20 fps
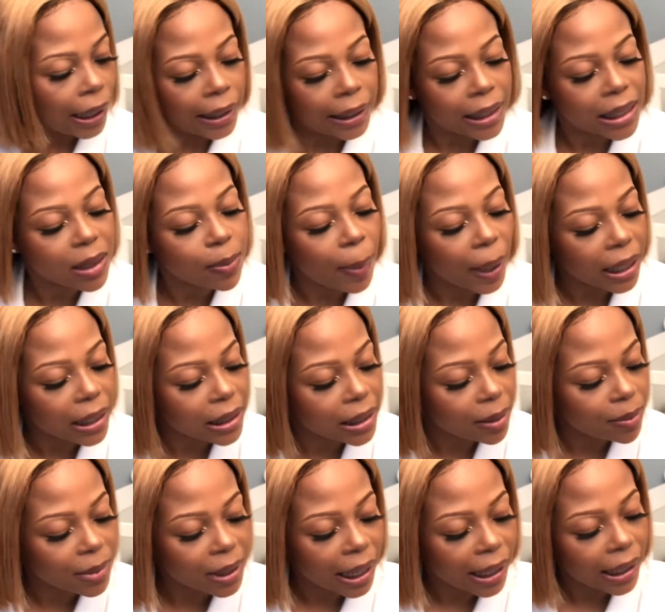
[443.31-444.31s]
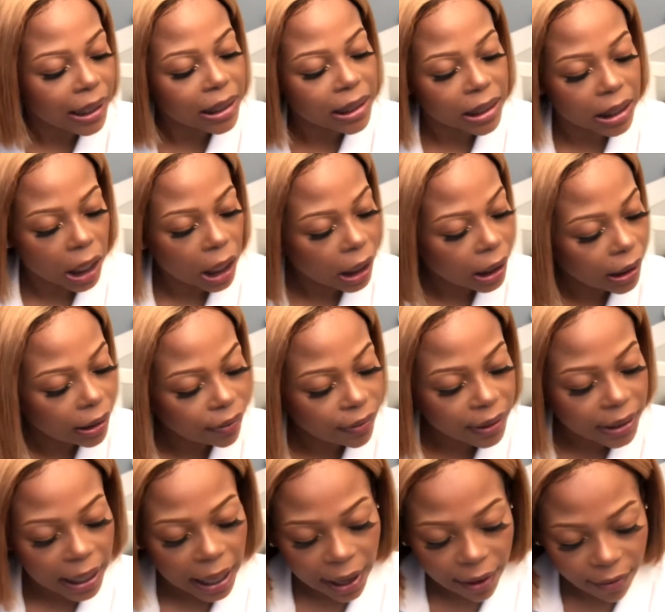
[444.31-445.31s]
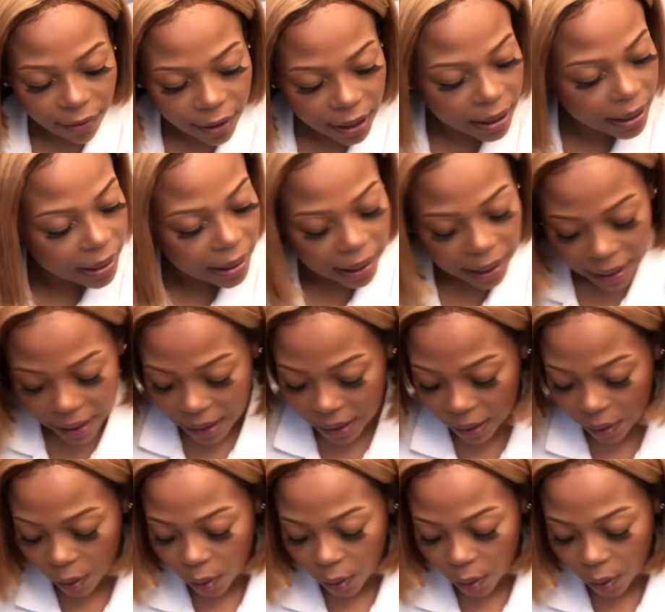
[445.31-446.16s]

This bag seems like it's not going to fit everything.